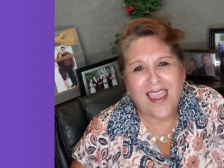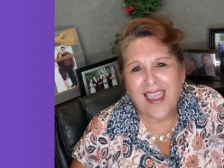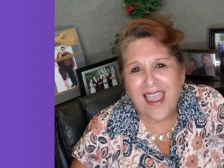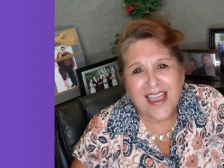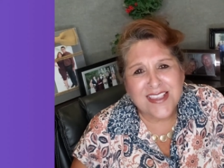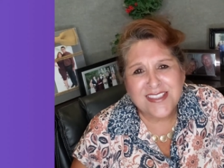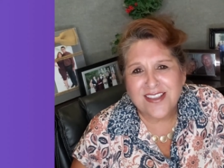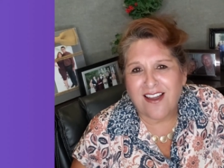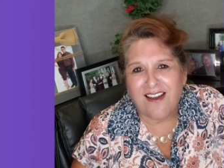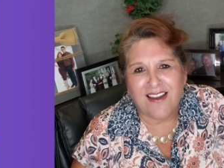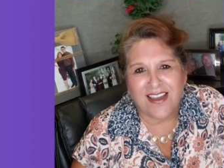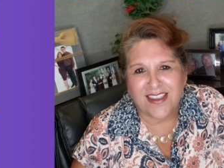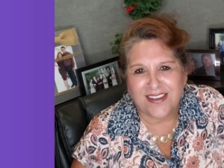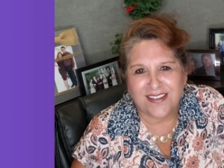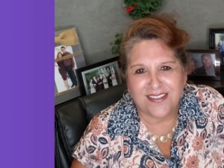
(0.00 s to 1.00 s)
Ask
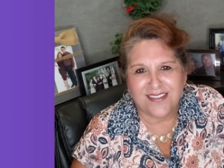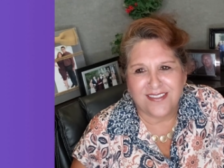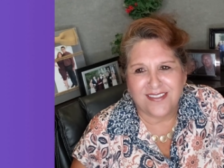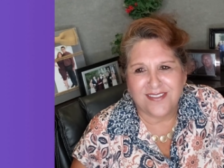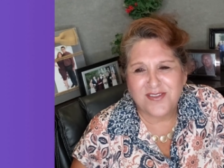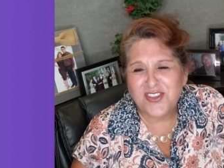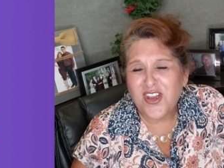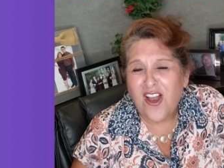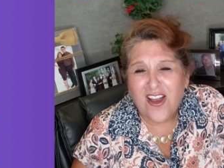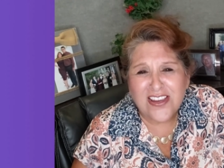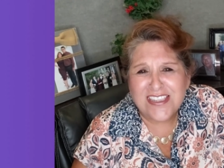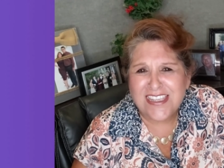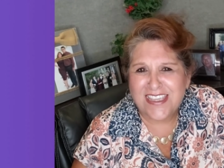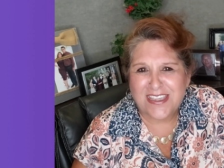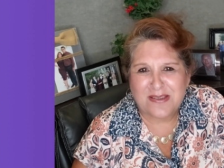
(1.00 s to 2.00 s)
God. Talk
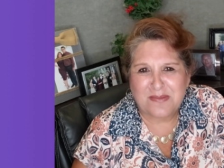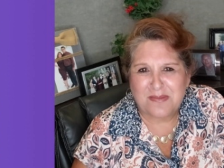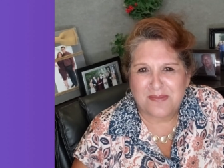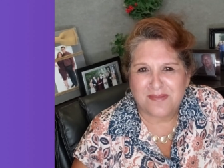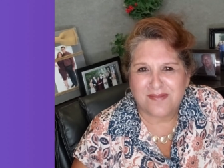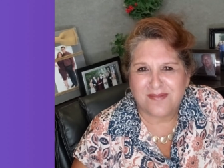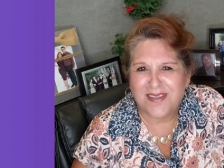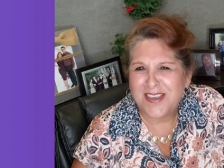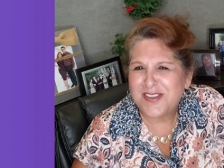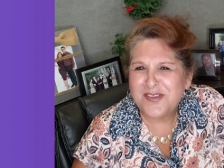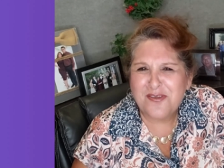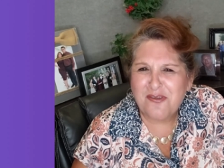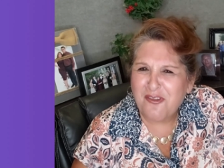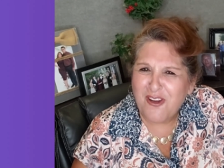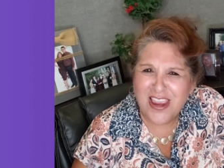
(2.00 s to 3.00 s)
to Him. He's
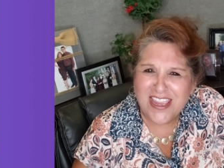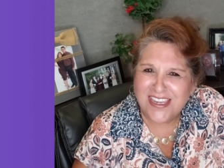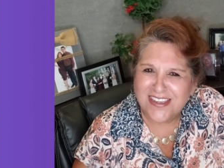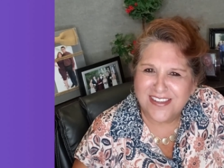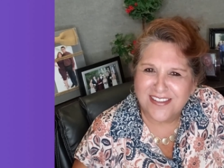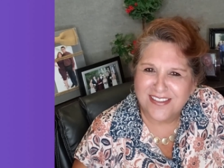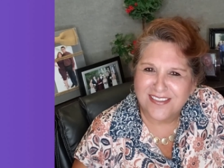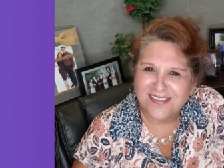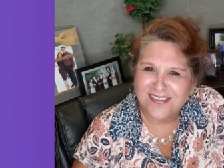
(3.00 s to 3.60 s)
your friend.